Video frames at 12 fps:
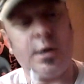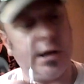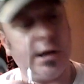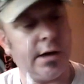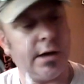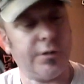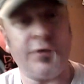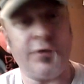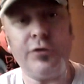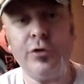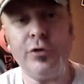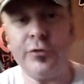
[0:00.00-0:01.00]
and
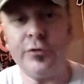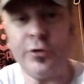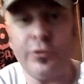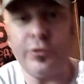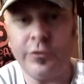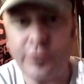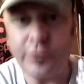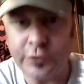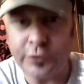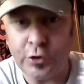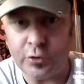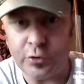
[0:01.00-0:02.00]
this looks
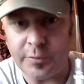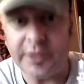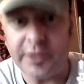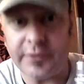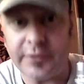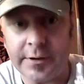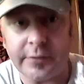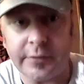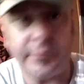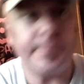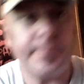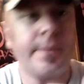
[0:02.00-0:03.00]
huge because it
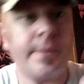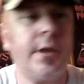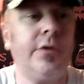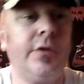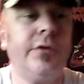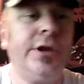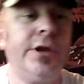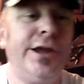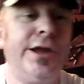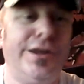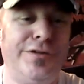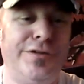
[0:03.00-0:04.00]
is. This
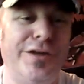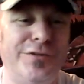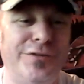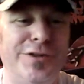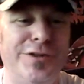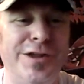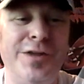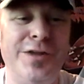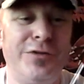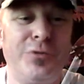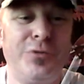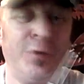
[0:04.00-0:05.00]

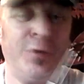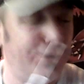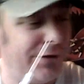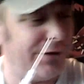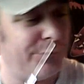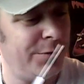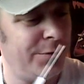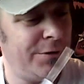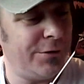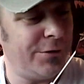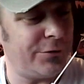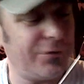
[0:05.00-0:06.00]
isn't what you're giving
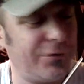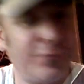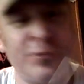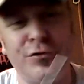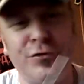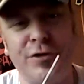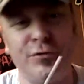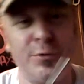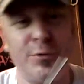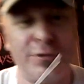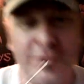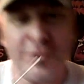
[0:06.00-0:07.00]
yourself the injection
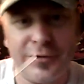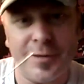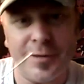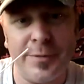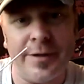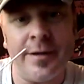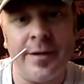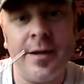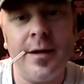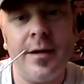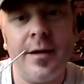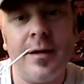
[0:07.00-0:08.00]
with, at least not me,
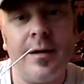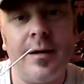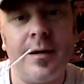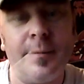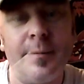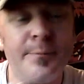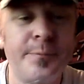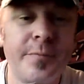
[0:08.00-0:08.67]
but